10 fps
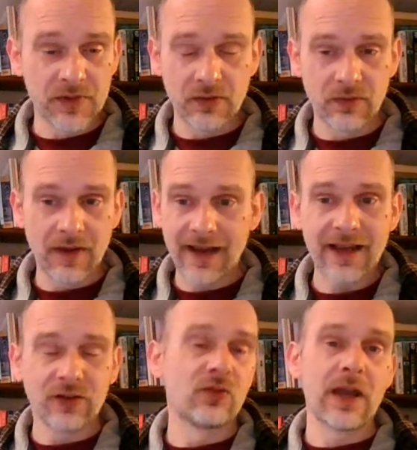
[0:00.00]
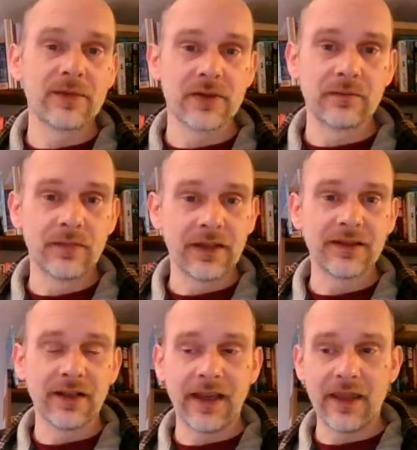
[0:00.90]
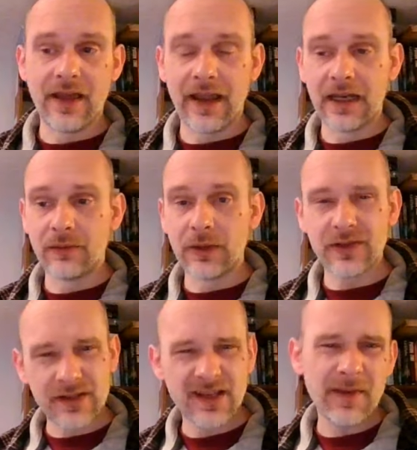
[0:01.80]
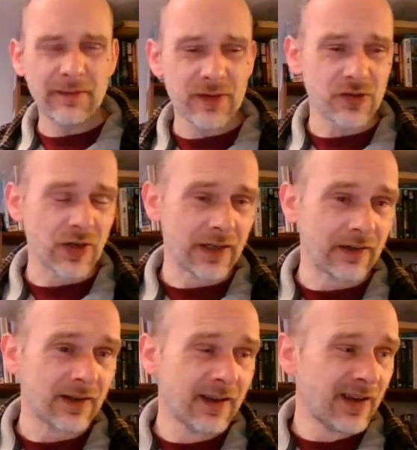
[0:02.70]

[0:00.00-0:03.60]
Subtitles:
So I can't do Amazon until I get that anyway, which is a bit frustrating.